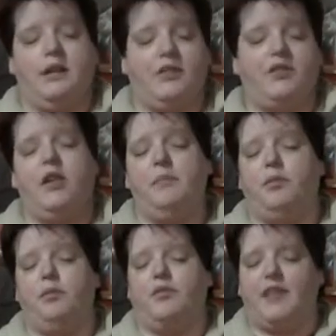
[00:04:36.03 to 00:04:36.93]
the
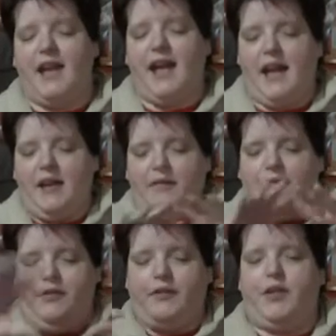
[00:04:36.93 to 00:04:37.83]
cyborgs, they
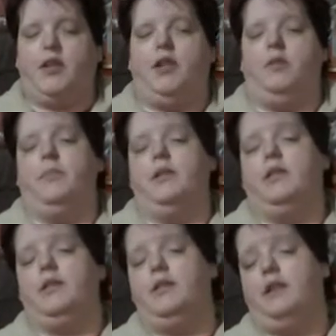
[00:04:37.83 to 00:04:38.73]
have
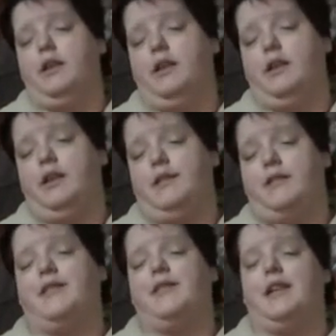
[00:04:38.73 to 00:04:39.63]
human
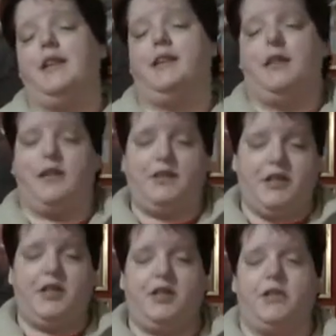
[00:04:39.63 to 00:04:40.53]
skin
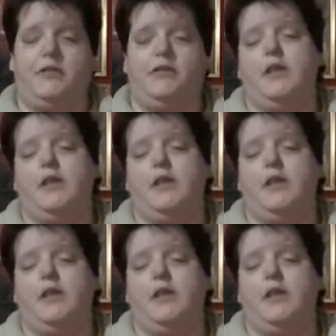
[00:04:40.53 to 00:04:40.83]
tissue